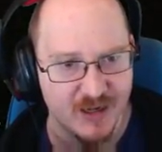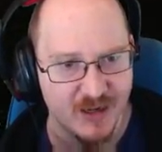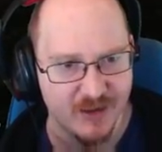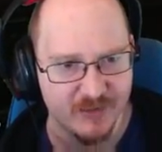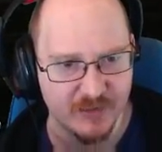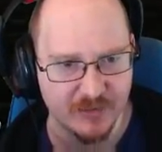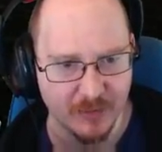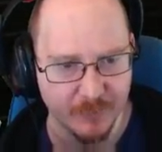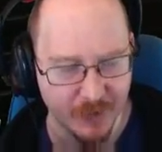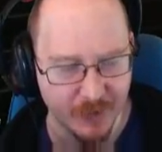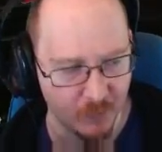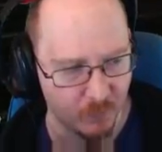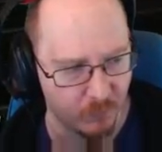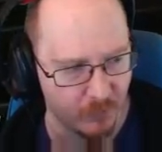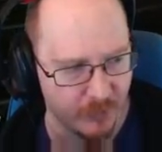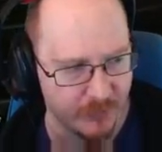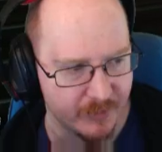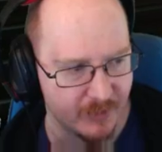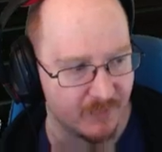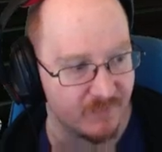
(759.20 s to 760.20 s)
It's just a bit
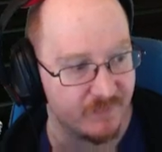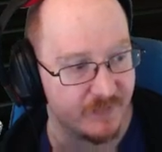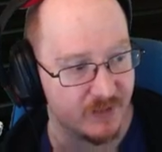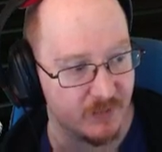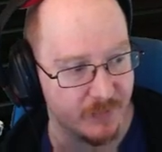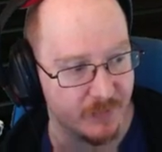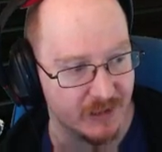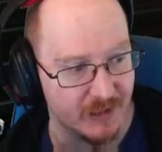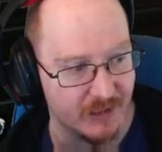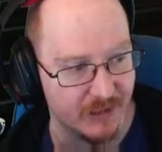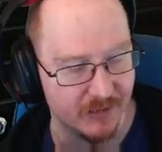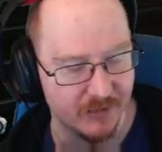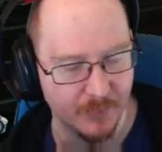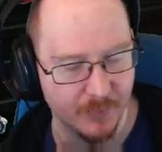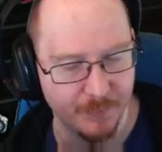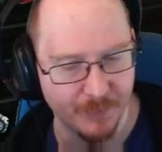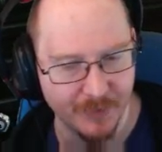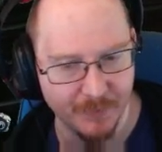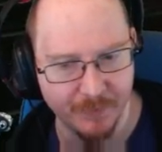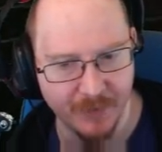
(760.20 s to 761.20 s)
wider and visibility is a
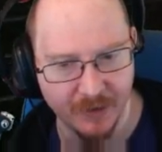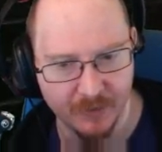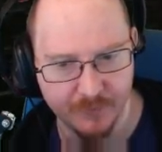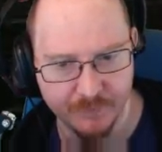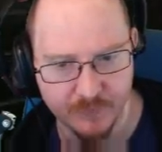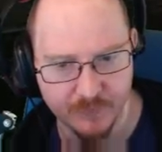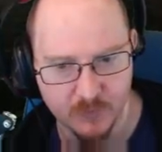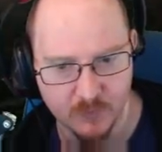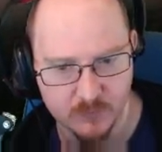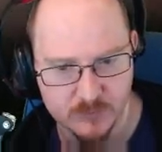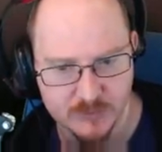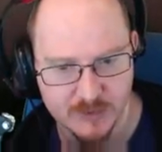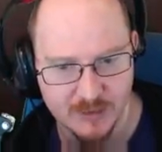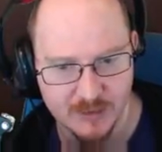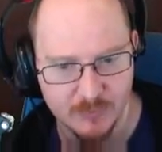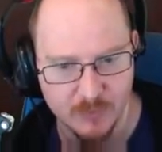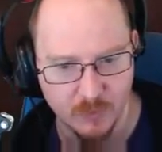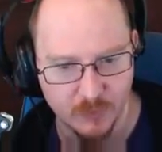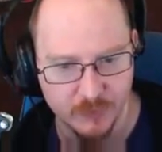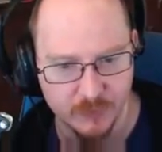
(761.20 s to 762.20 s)
bit better for your
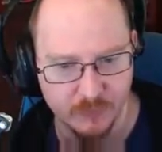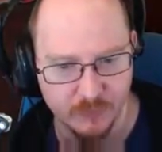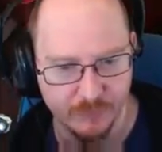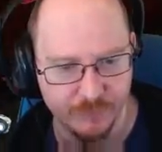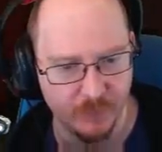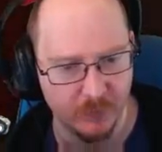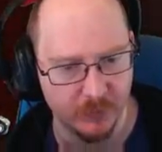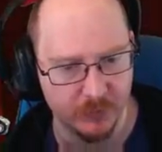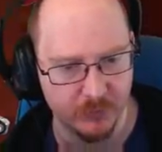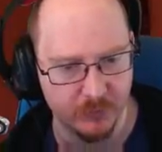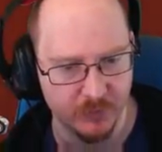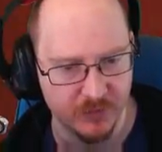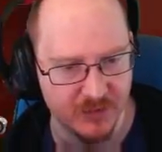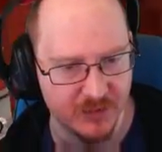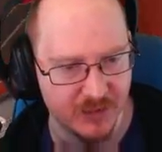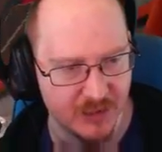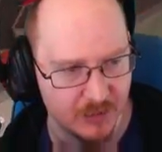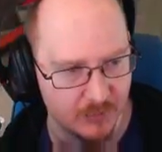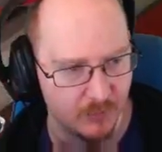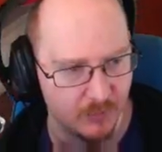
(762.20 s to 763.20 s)
team. You also are forced through a
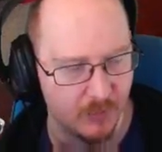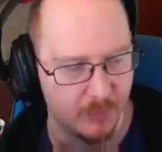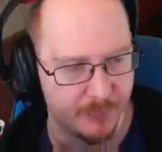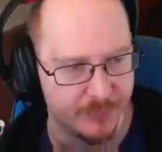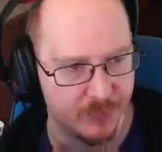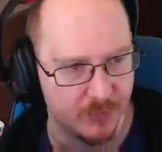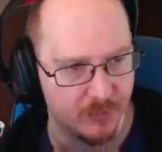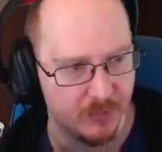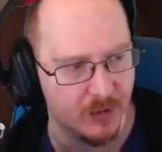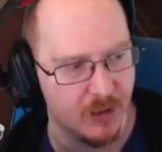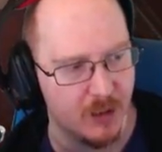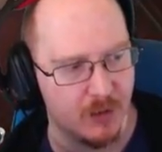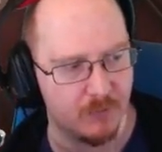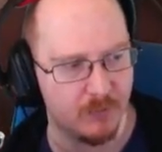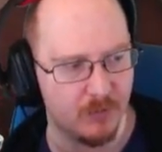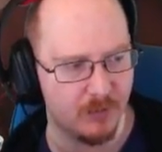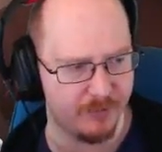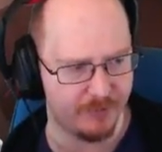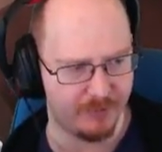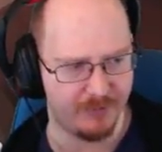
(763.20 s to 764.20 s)
single option,
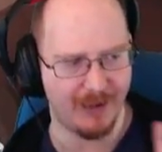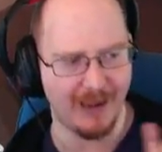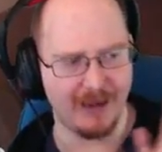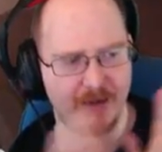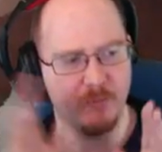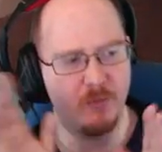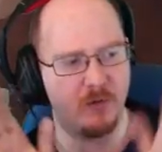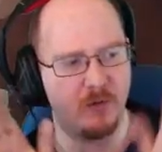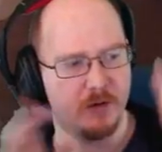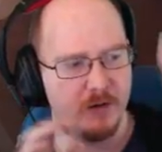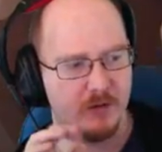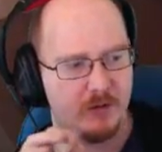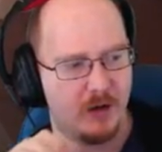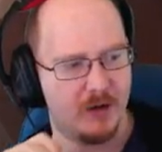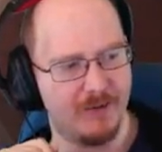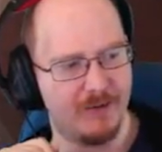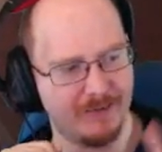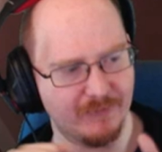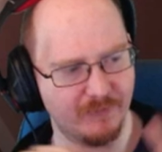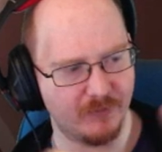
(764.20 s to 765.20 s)
rather at Hanamura you
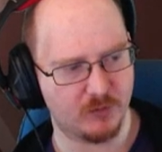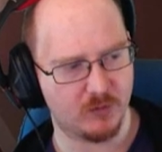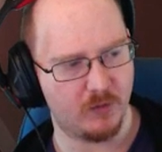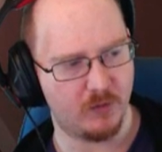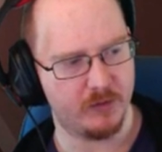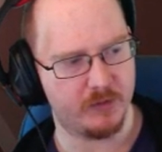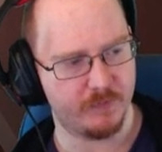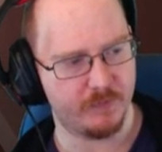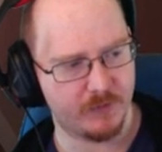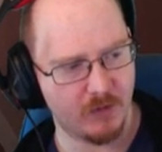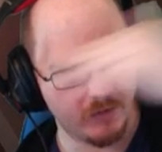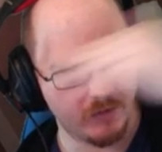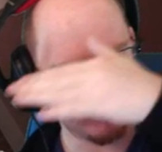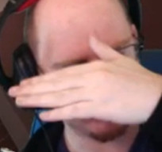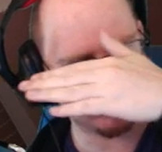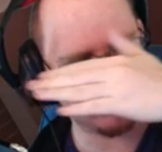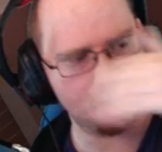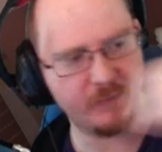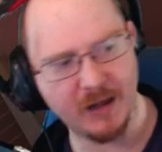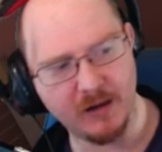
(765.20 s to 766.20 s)
kind of have a choice of going
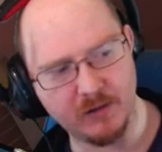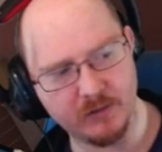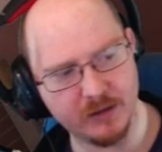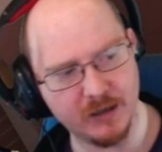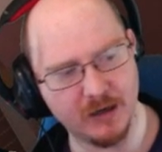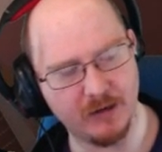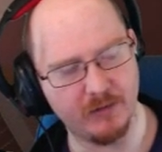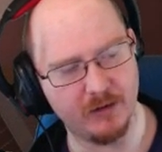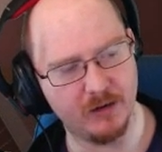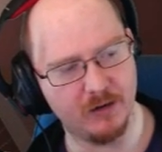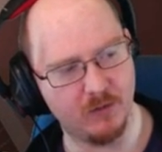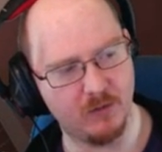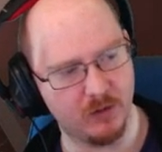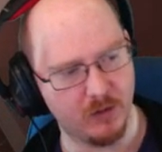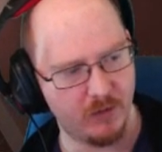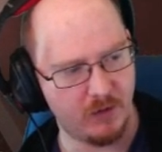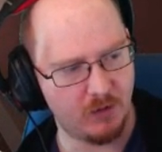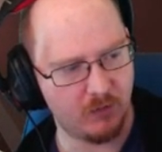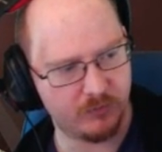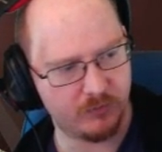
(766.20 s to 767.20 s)
onto the balcony area or
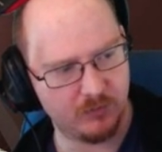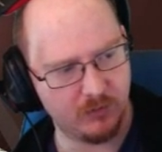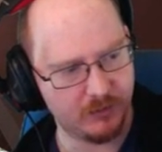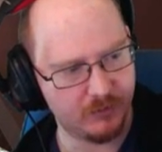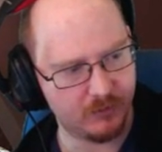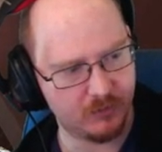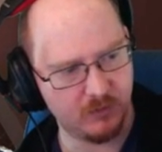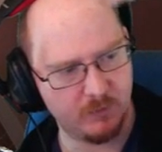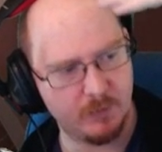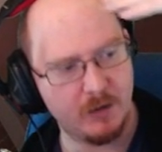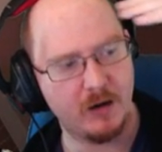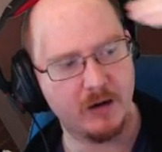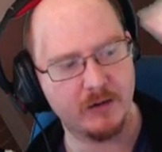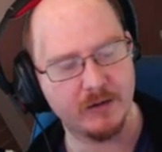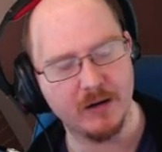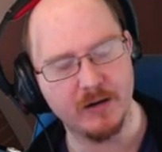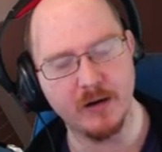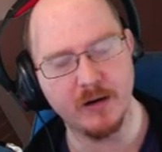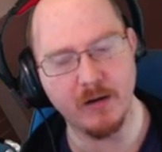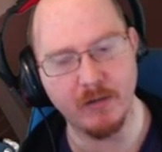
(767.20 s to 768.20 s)
going onto like the super high
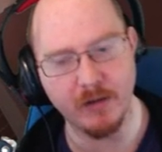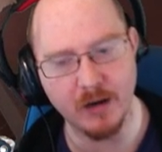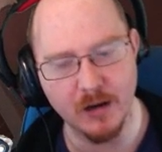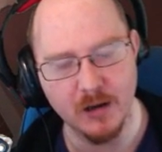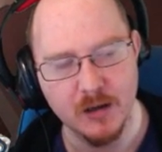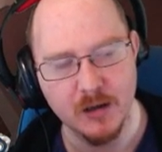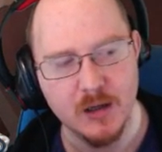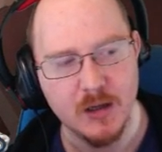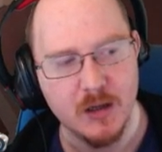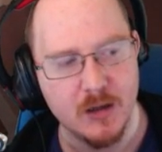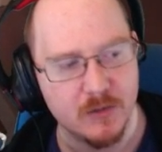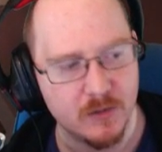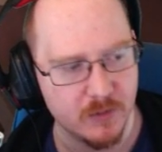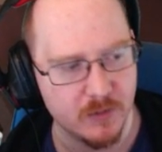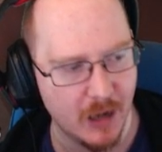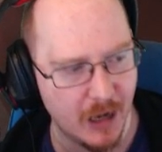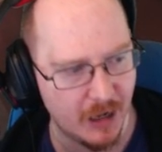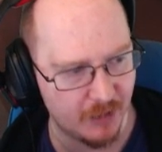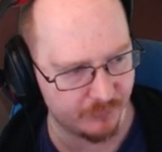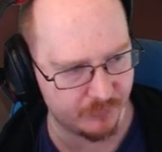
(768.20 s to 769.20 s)
ground area. So
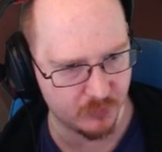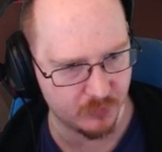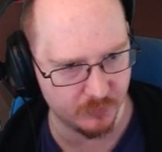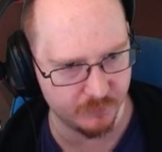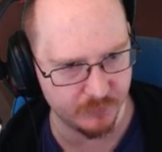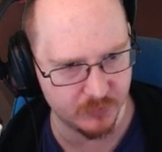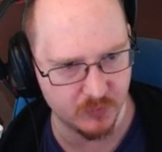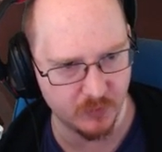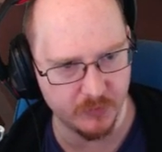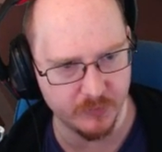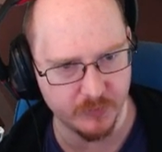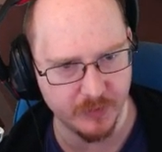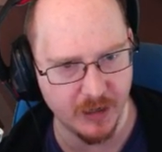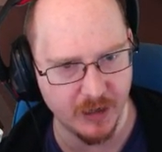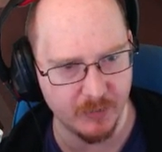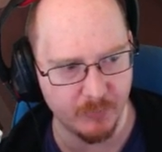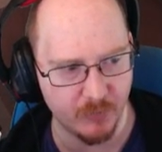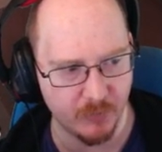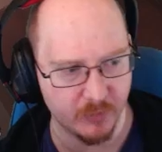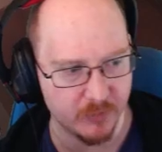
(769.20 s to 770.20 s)
you have sort of a choice on
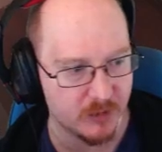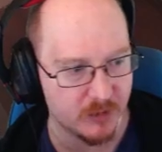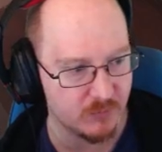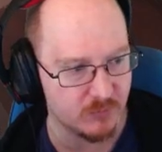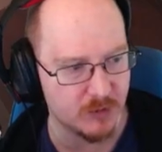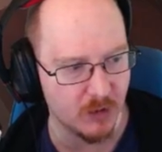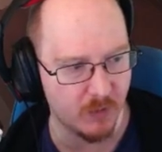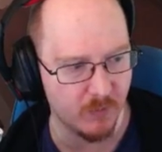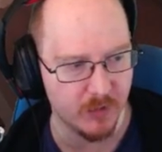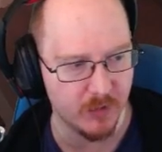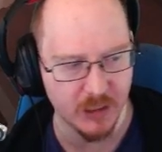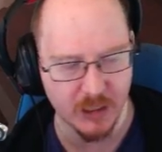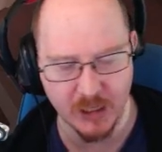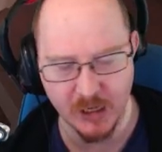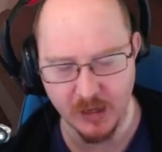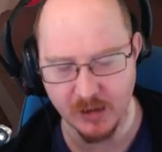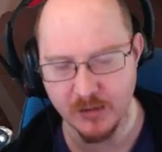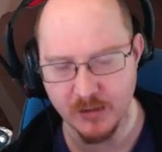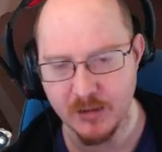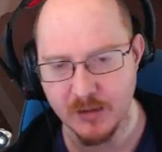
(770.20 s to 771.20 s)
Hanamura you don't
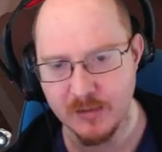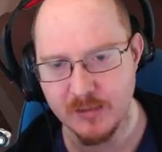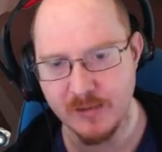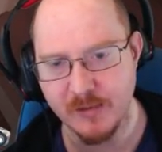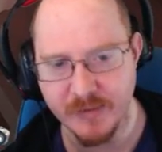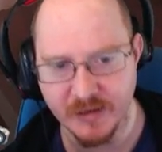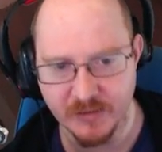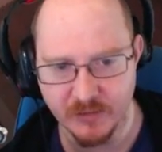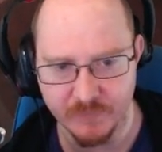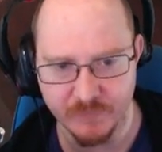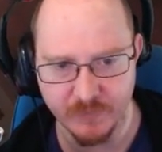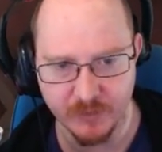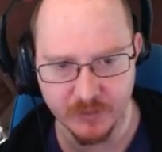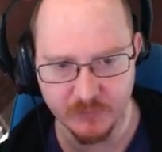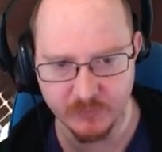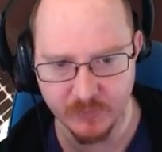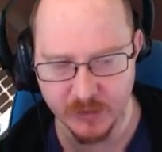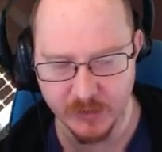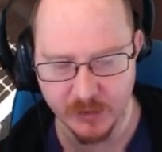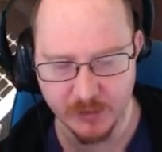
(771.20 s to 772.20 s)
here. That makes it very
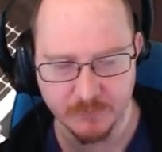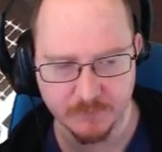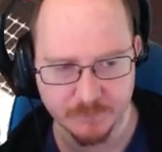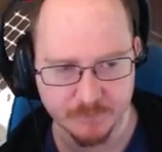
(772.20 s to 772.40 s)
tricky.